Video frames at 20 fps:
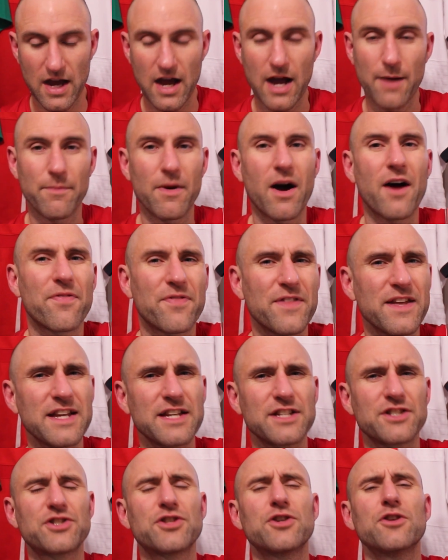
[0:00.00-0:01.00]
Um, I
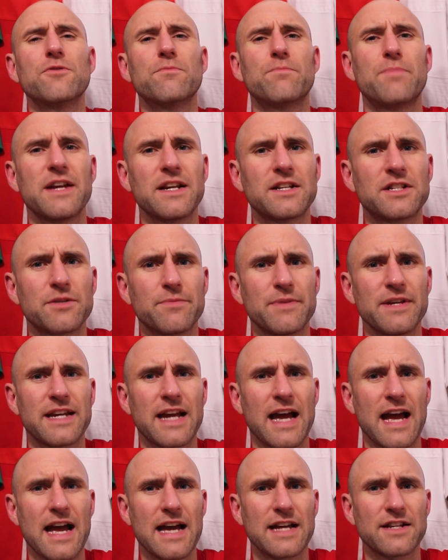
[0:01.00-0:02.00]
think it's too big to be
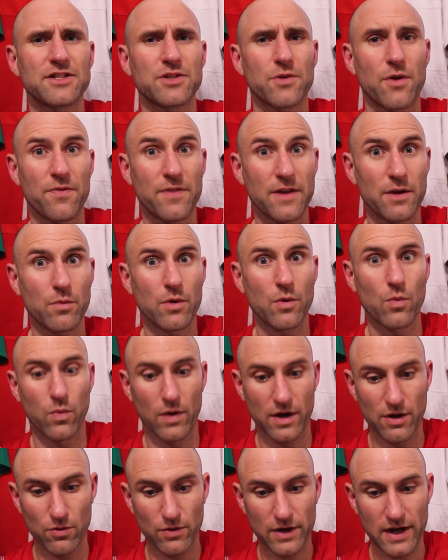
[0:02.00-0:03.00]
canned, so I think we
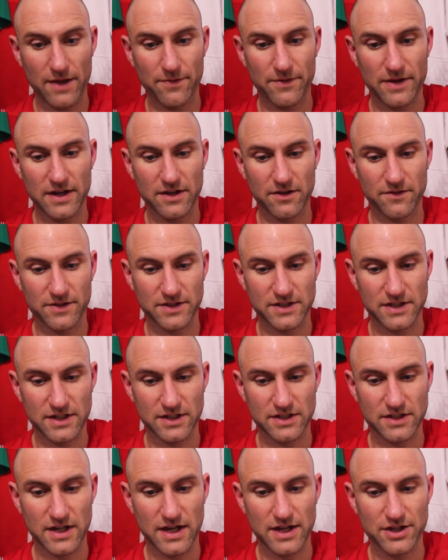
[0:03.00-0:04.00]
will get the end of the
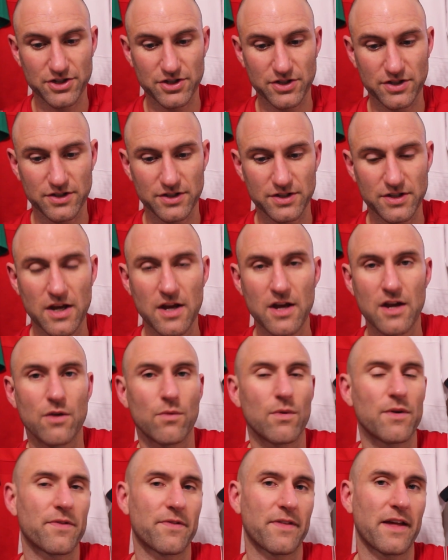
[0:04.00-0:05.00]
Six Nations.
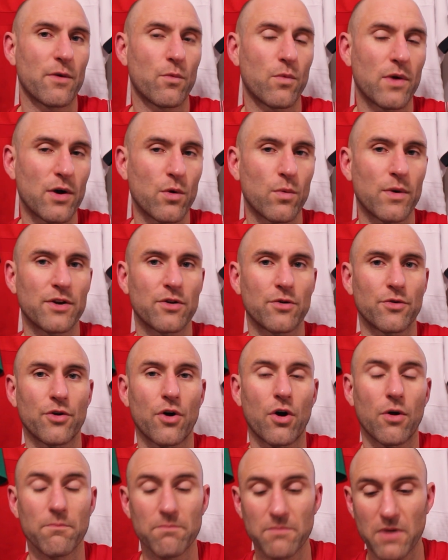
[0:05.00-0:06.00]
Whether they will win or
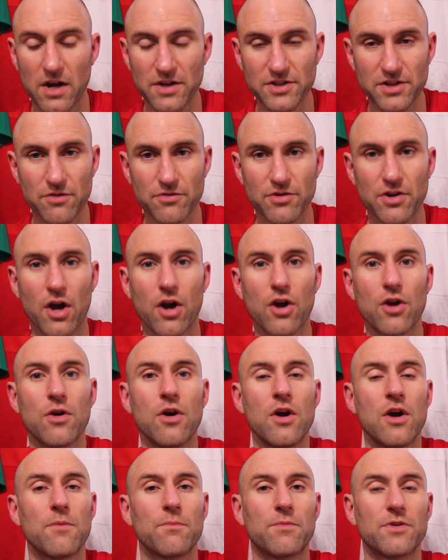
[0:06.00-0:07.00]
not, I don't know,
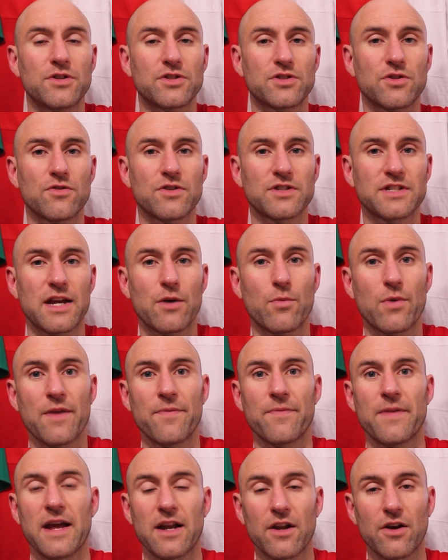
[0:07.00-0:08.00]
but as long as they
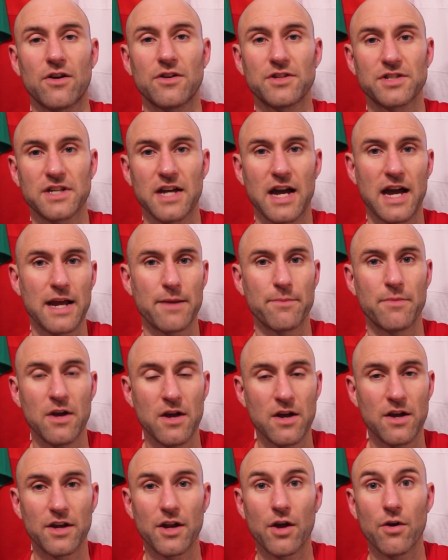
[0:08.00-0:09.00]
win their last game
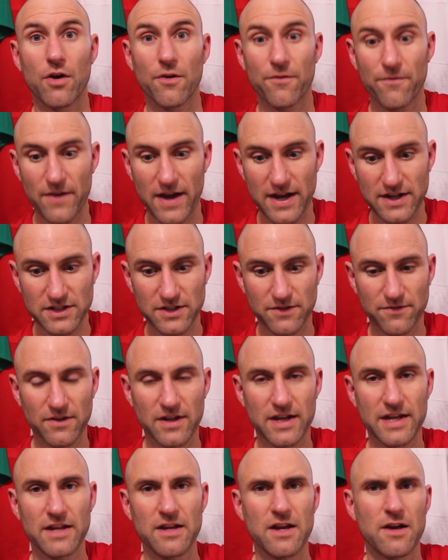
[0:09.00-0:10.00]
you know,
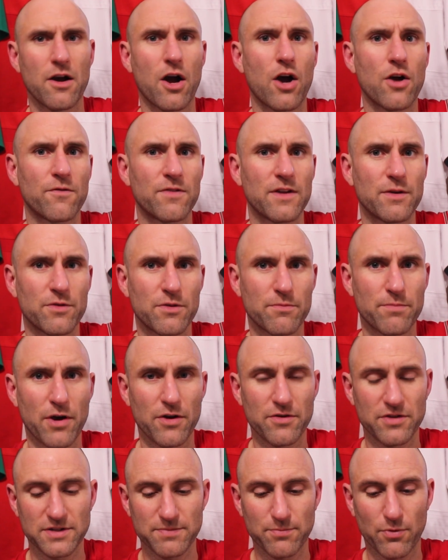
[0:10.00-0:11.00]
effectively, hopefully with a
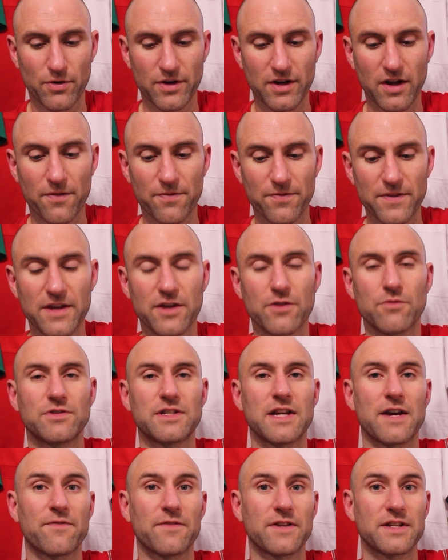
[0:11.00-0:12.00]
bonus point, I think you'll
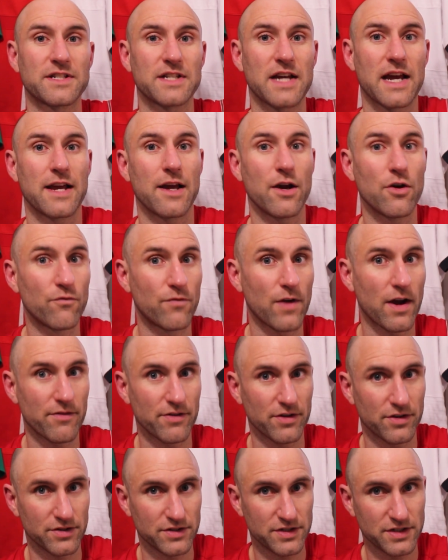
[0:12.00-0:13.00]
definitely say a
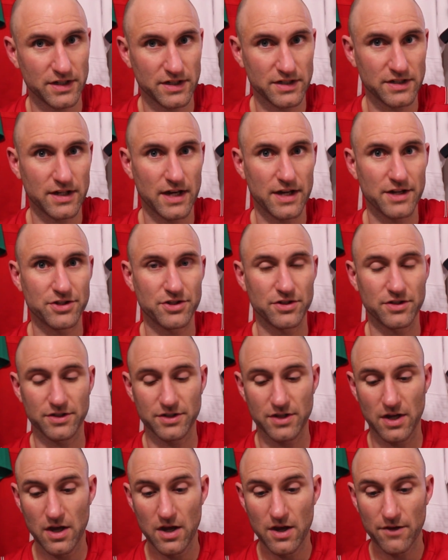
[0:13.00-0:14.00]
very good Six
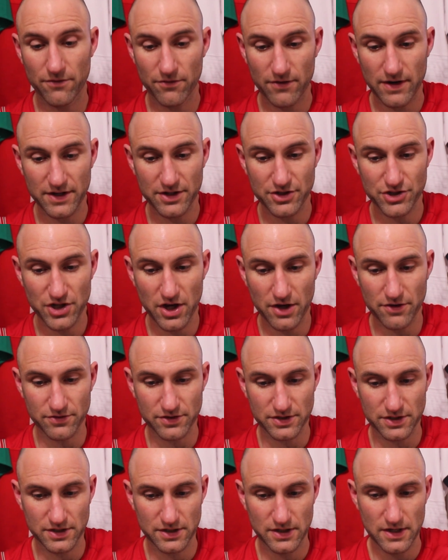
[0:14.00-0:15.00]
Nations for Eddie
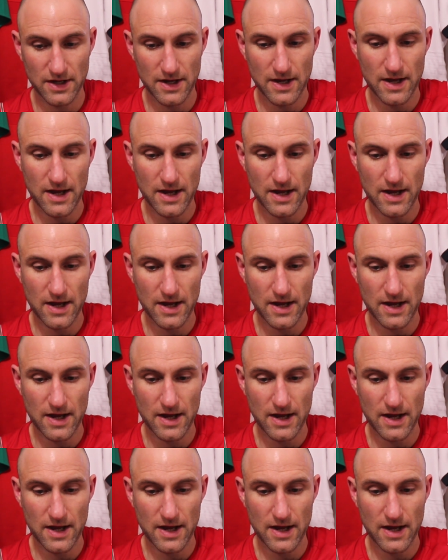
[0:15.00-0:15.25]
Jones.